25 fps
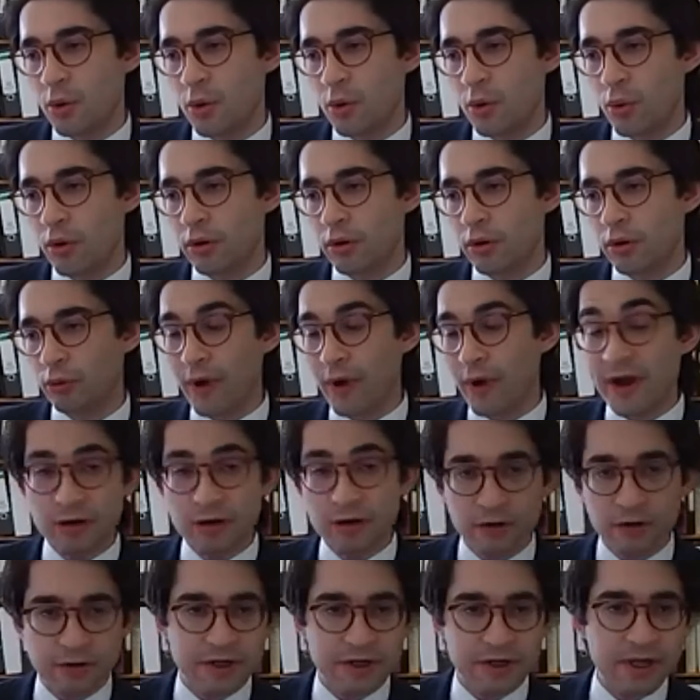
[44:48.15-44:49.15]
or
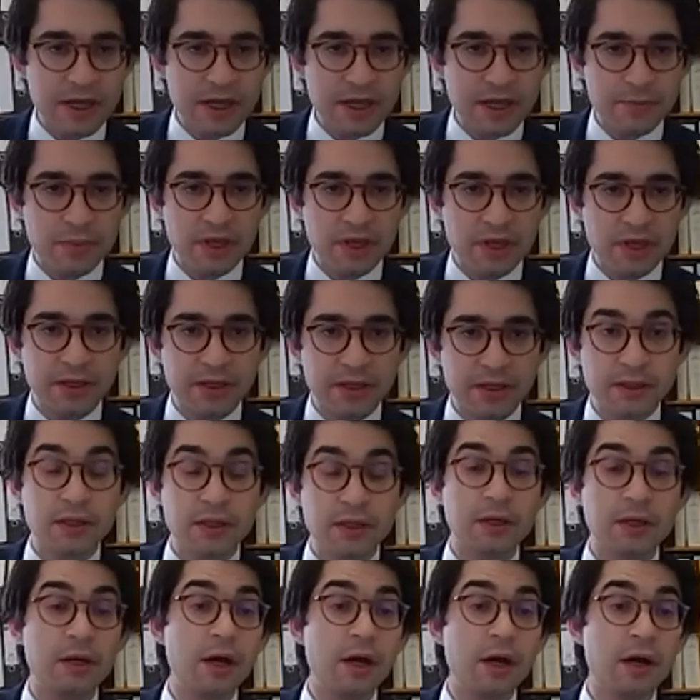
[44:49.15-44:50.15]
record
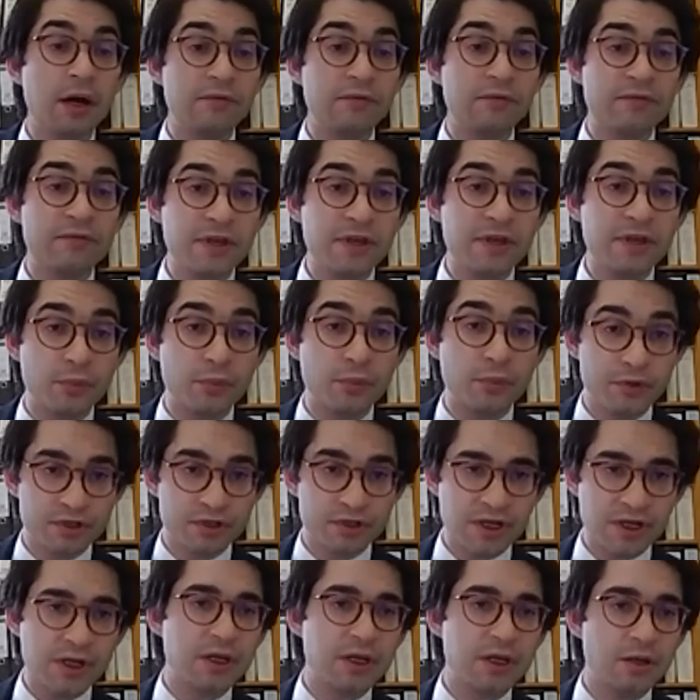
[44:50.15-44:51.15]
keeping of the
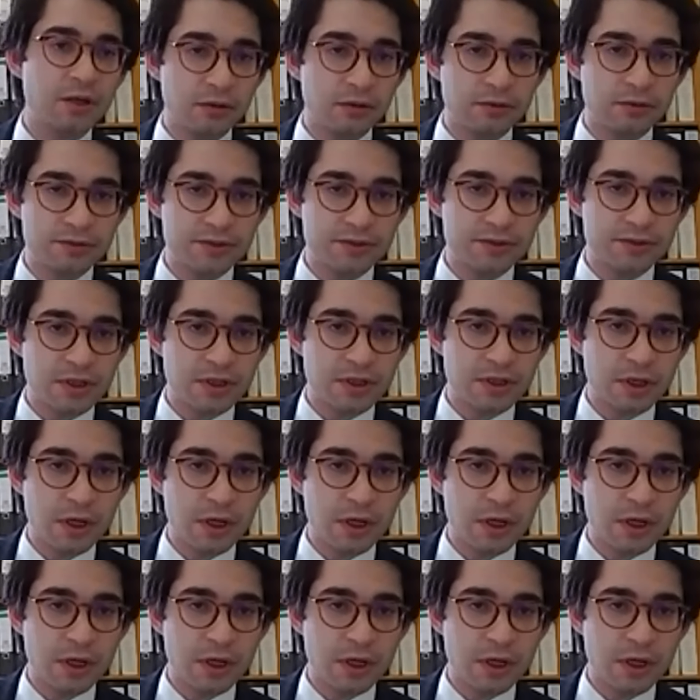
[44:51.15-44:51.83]
particulars